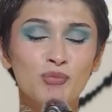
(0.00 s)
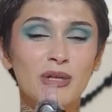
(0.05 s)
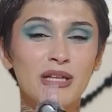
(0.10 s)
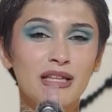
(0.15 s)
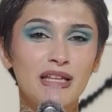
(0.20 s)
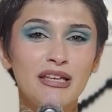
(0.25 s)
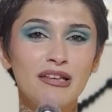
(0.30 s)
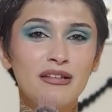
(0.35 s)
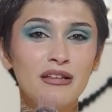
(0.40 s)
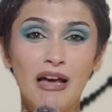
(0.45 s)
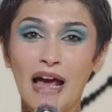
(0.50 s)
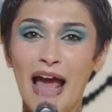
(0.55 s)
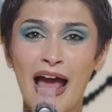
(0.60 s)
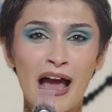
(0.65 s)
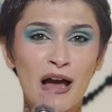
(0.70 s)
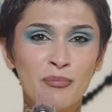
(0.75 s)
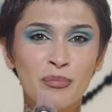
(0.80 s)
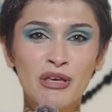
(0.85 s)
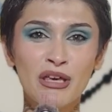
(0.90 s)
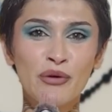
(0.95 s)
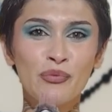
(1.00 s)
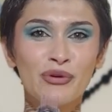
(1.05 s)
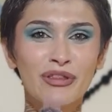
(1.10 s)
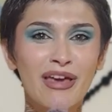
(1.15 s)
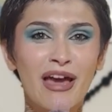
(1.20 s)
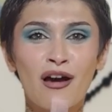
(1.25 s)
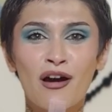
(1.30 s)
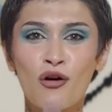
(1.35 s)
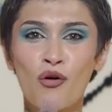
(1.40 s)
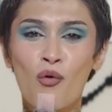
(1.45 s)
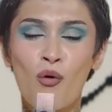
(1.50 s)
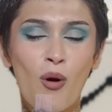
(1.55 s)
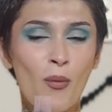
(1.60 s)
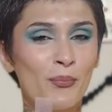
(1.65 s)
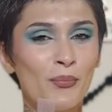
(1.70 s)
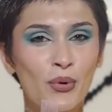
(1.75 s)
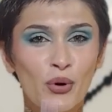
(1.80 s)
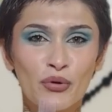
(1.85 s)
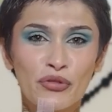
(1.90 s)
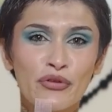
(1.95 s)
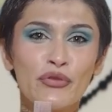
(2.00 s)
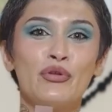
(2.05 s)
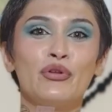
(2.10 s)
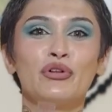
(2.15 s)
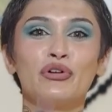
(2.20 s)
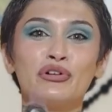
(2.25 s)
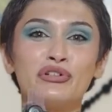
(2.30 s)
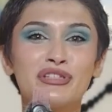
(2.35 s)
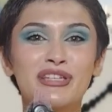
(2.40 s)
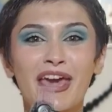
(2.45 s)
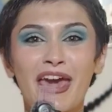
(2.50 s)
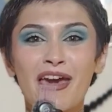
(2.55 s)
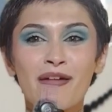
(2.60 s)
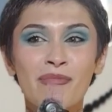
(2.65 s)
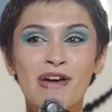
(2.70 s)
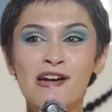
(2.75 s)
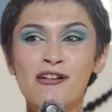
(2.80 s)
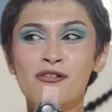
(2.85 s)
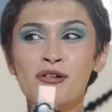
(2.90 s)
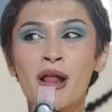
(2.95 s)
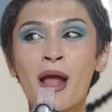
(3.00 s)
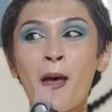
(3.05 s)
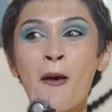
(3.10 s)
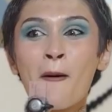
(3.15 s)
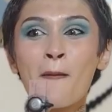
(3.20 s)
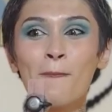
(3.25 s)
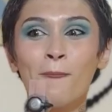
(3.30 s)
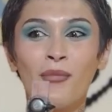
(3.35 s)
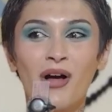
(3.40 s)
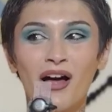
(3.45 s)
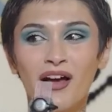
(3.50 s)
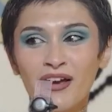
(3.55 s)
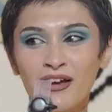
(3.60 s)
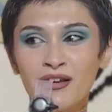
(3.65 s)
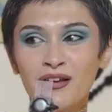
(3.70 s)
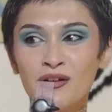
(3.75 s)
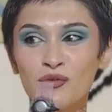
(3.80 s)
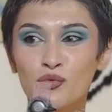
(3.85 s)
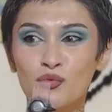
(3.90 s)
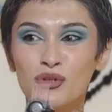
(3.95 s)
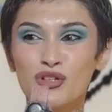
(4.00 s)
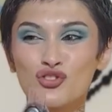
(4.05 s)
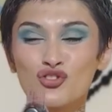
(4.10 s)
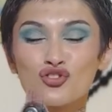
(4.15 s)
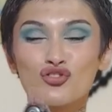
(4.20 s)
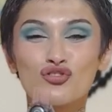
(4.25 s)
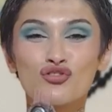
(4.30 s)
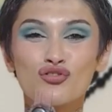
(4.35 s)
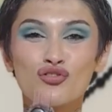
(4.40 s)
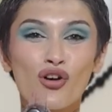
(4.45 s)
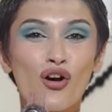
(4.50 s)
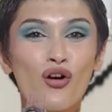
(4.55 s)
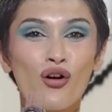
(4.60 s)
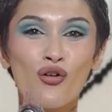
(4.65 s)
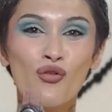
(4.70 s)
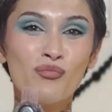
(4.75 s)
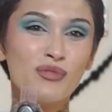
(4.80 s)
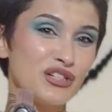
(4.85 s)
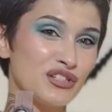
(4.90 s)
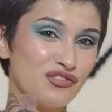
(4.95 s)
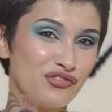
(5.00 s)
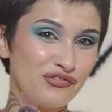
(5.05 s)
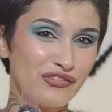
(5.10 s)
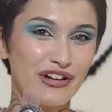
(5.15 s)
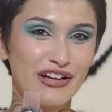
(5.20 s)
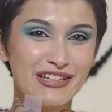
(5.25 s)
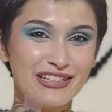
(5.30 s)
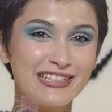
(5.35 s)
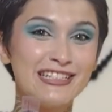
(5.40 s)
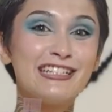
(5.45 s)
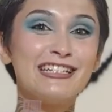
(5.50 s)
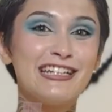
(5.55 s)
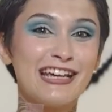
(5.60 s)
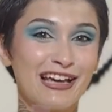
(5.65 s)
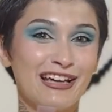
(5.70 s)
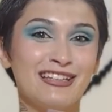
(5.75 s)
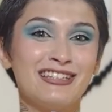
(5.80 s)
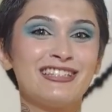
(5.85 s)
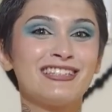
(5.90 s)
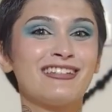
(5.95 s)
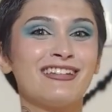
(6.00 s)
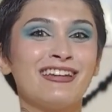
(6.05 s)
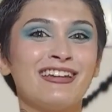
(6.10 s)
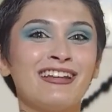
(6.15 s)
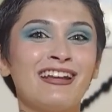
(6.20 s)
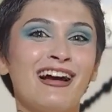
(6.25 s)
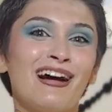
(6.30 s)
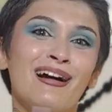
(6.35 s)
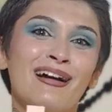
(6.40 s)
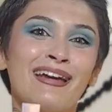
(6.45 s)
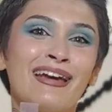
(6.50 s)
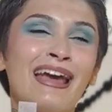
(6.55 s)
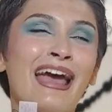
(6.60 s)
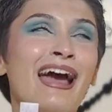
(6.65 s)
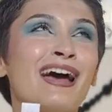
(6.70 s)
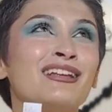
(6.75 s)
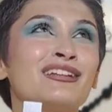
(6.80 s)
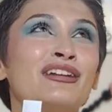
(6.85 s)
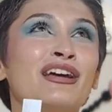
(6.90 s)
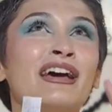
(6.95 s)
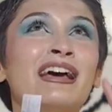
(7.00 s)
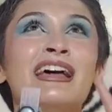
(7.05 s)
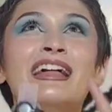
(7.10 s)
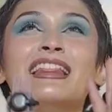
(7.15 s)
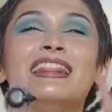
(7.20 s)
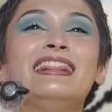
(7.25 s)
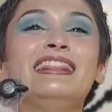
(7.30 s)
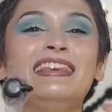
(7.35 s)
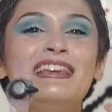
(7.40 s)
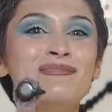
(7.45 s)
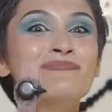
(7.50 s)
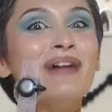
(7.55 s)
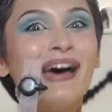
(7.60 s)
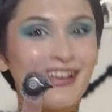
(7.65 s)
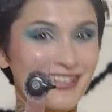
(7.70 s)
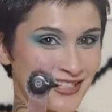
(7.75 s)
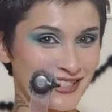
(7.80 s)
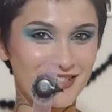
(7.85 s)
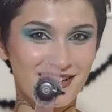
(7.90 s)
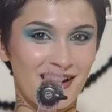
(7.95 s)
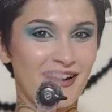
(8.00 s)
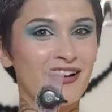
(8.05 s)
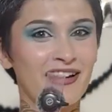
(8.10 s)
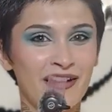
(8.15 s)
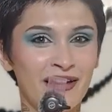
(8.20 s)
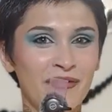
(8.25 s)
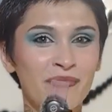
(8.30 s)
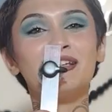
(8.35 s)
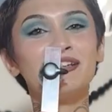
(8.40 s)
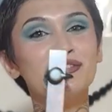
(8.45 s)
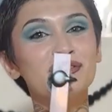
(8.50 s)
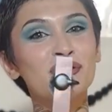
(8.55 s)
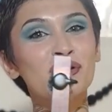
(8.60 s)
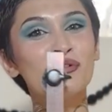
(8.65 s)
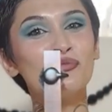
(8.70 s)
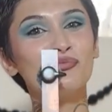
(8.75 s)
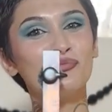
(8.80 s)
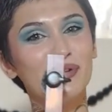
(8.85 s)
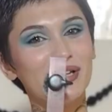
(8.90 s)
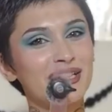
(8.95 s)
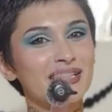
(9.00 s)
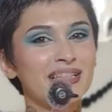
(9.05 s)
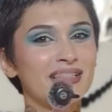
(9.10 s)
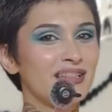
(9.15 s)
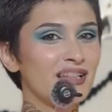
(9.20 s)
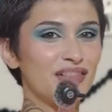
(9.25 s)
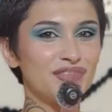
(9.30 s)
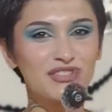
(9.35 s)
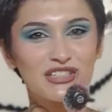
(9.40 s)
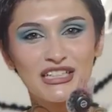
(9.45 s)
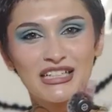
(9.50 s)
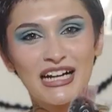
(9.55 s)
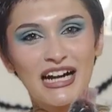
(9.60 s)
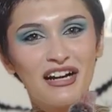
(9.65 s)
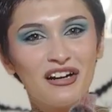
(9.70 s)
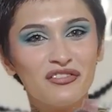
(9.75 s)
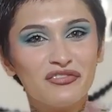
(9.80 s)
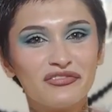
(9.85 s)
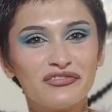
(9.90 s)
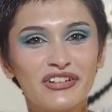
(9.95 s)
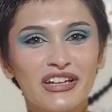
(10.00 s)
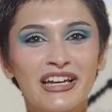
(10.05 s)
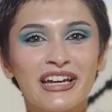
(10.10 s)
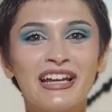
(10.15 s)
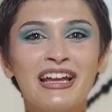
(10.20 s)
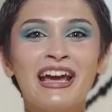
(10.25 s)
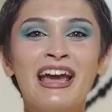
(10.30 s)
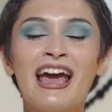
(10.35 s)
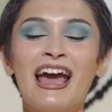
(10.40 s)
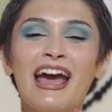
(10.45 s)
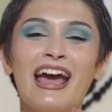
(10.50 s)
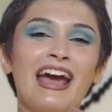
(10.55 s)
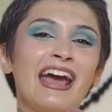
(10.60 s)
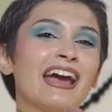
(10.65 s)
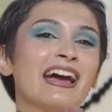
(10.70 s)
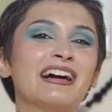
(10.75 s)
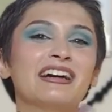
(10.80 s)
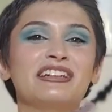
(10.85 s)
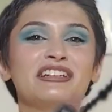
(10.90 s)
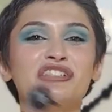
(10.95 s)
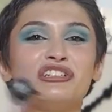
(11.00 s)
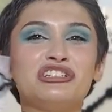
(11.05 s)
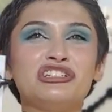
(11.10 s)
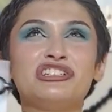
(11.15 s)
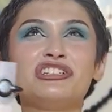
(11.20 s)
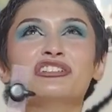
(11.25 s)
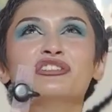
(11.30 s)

really happy with how both of the looks came out. Mine was so much fun to dance in. I had the best time. Tenzo really loved her outfit and she